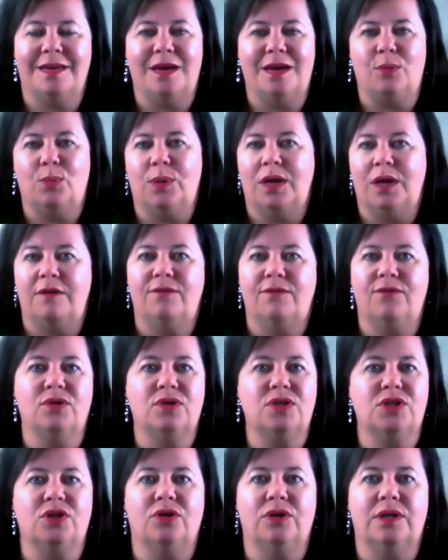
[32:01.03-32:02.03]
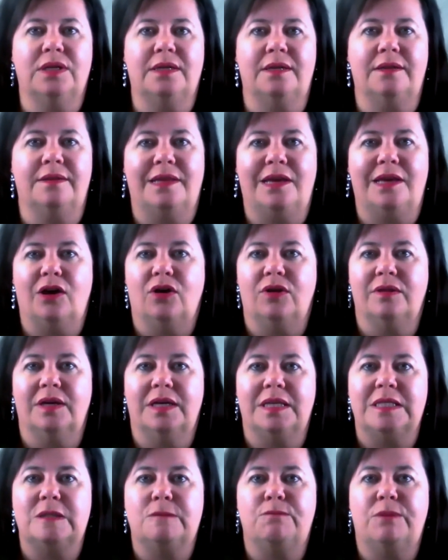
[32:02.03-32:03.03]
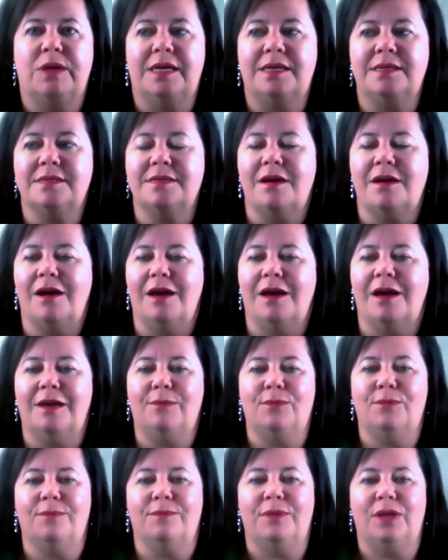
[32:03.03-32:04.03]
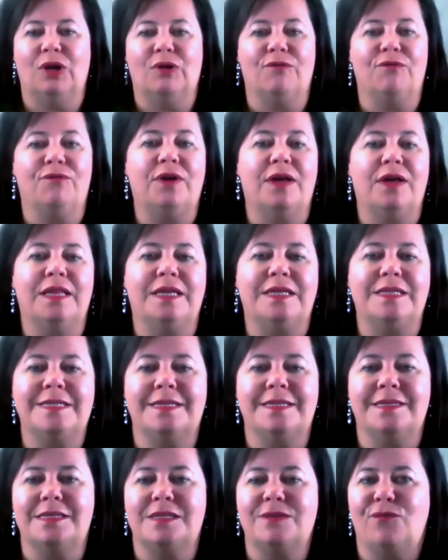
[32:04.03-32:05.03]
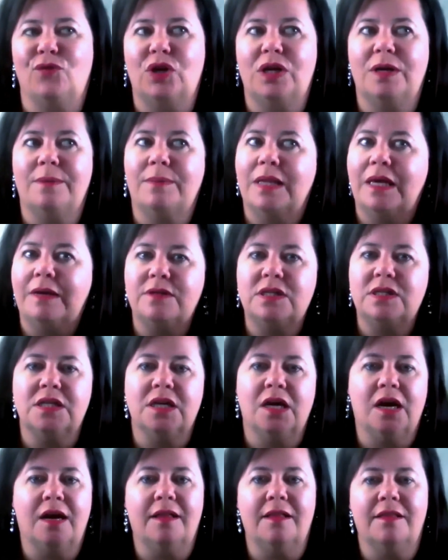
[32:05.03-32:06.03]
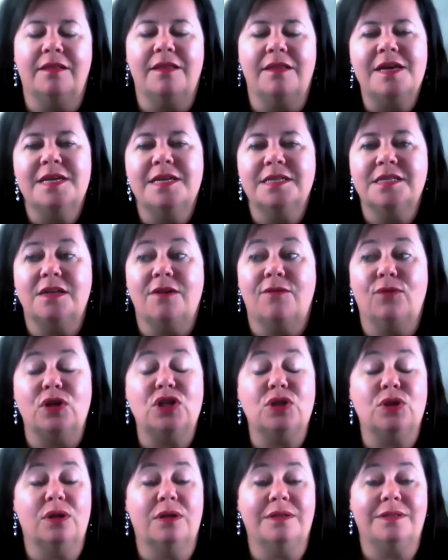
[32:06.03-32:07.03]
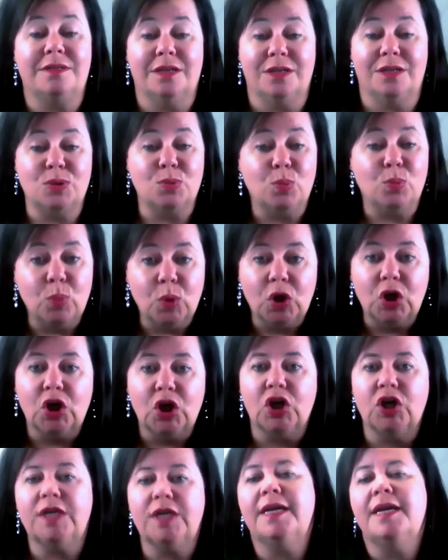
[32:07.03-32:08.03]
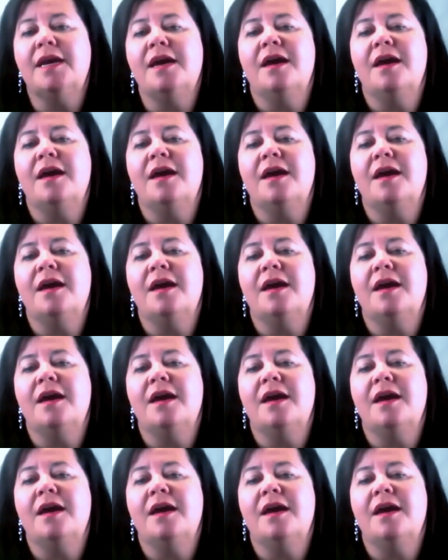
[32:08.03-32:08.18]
Again, when I first started in the online space, I fell into this freedom lifestyle stuff, which does work,